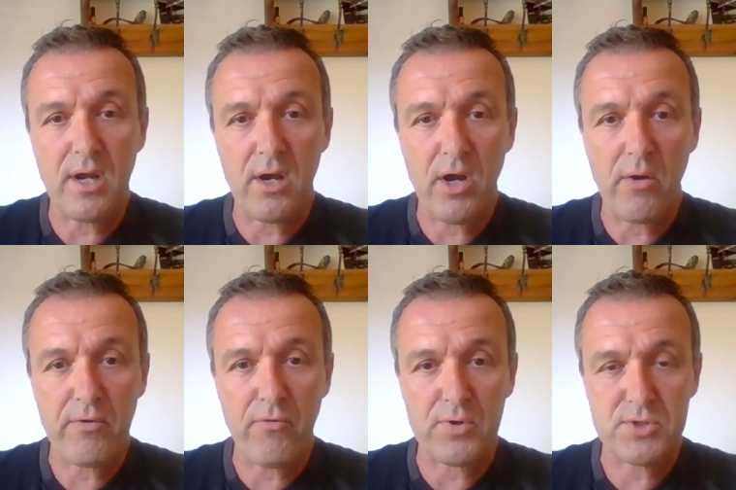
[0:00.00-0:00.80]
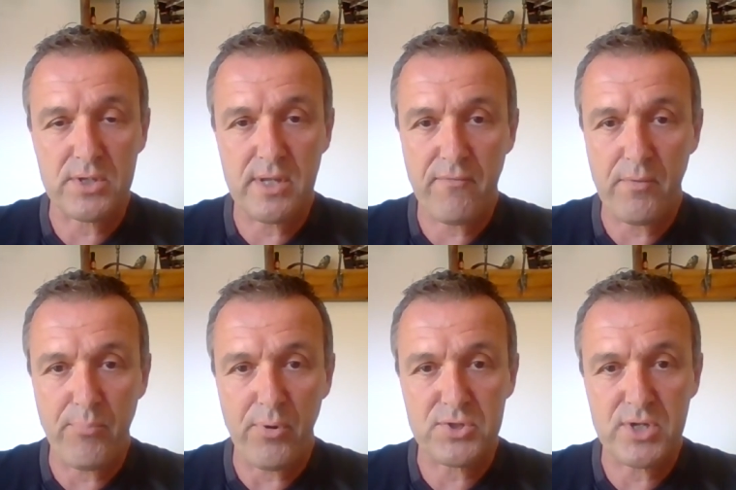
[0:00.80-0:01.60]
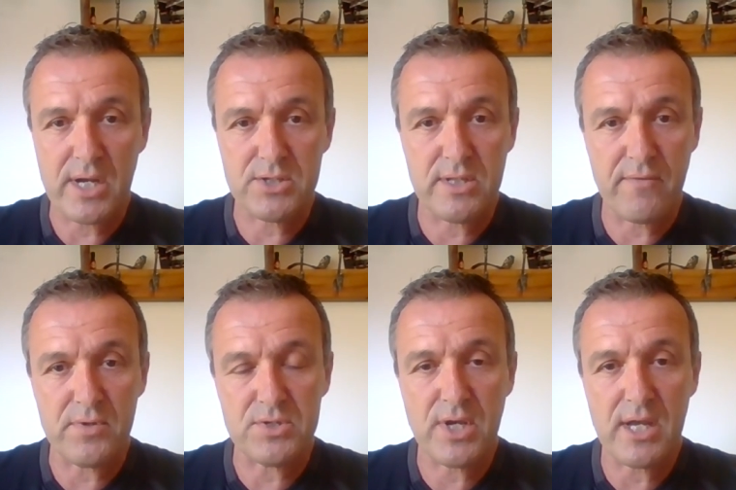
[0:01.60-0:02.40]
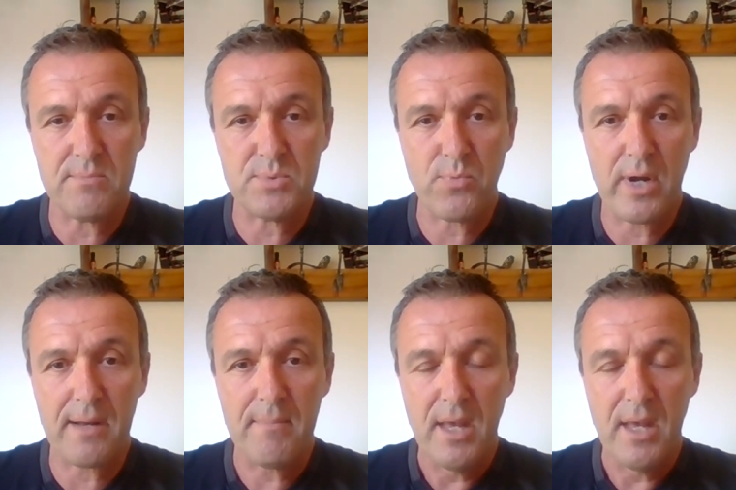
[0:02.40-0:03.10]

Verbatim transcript: are going across our different projects and different teams, where